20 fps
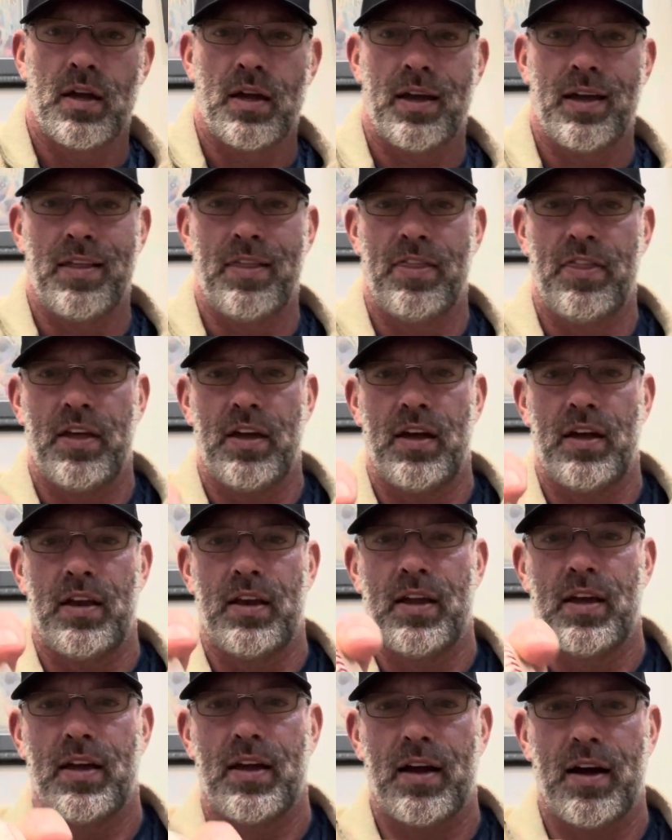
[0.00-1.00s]
And
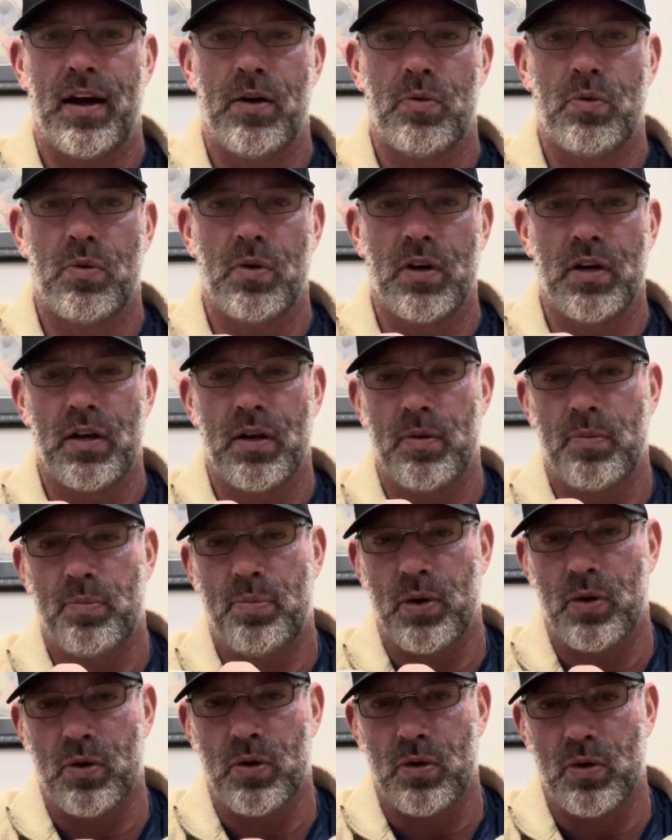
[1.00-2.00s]
then I would
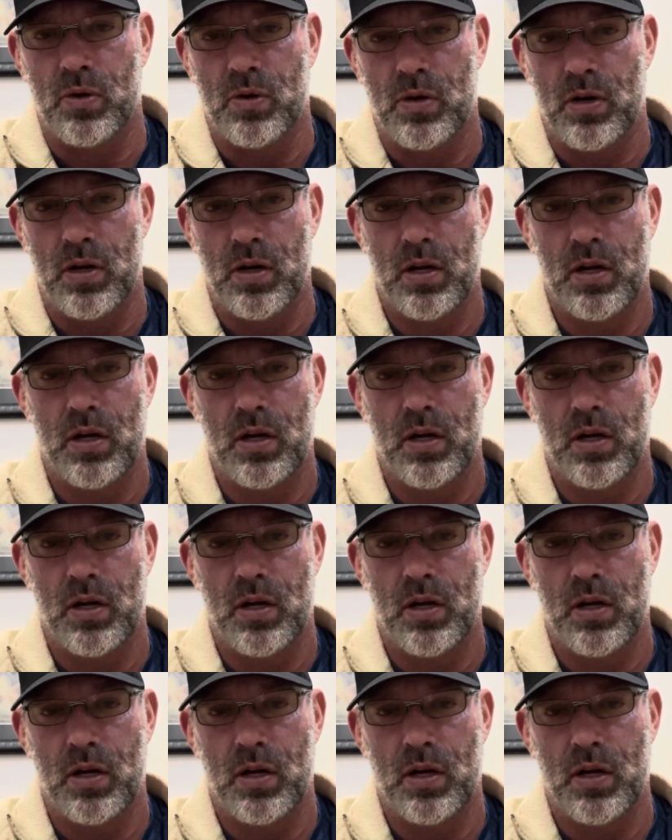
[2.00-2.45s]
pull